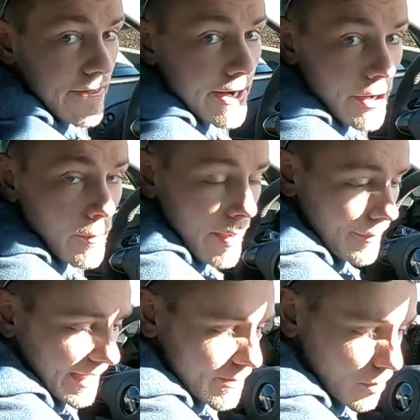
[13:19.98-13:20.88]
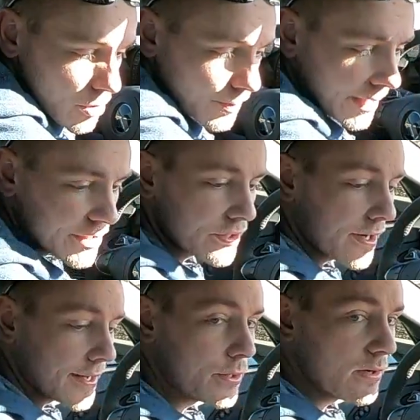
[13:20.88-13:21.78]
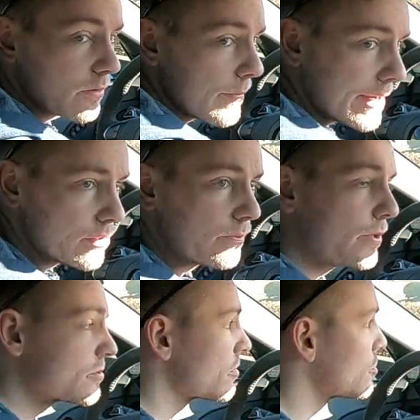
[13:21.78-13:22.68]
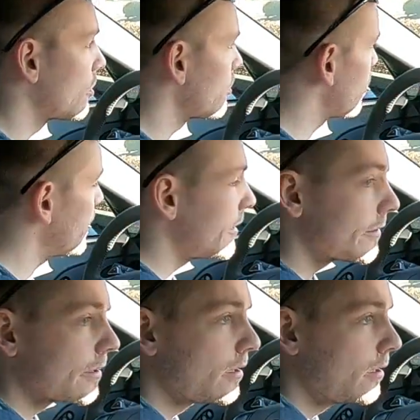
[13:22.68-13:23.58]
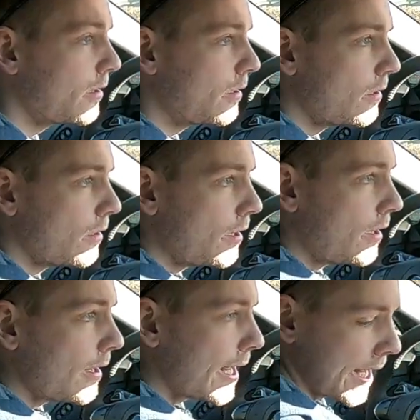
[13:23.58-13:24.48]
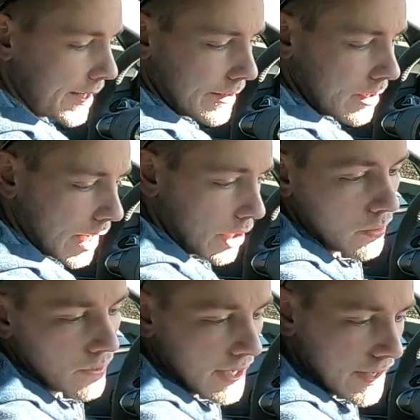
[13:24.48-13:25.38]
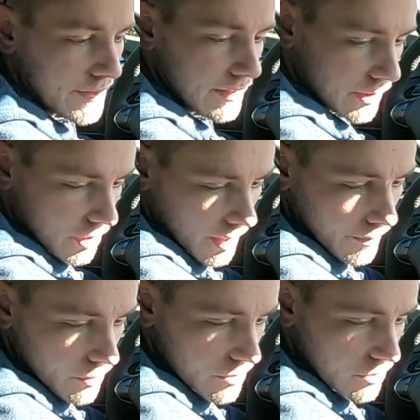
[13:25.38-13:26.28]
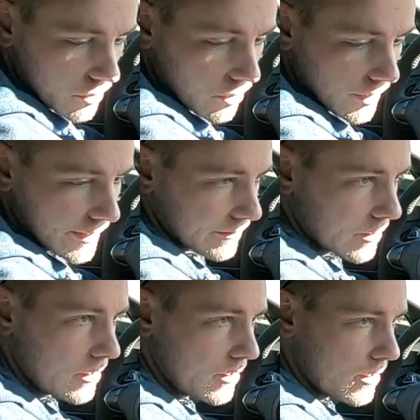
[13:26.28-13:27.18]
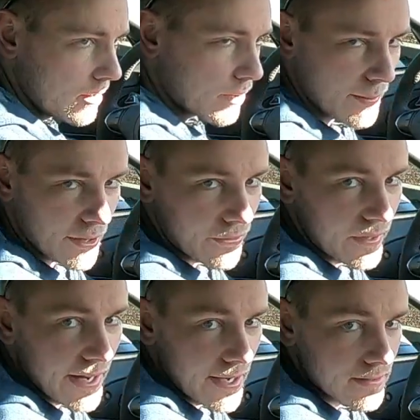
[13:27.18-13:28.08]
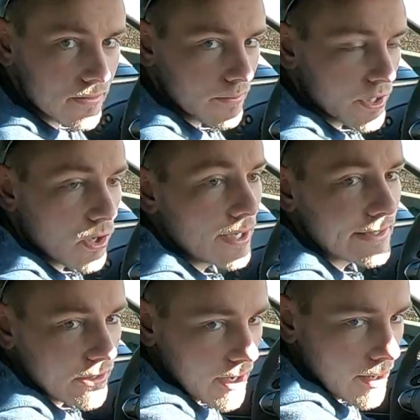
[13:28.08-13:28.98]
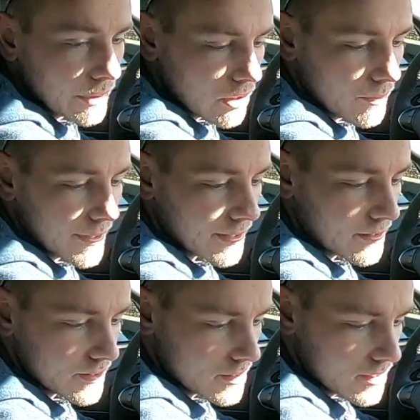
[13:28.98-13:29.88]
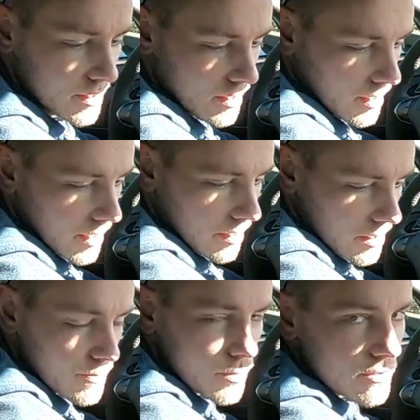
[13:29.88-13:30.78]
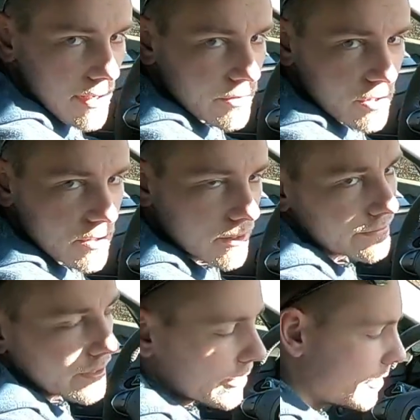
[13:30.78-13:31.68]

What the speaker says: that I know my base boost pressure, I do have a manual boost controller on here. And I know I'm going to have the electronic boost controller in probably about 3 days. I'm going to go ahead and turn it up a little bit because this boost level is just no fun.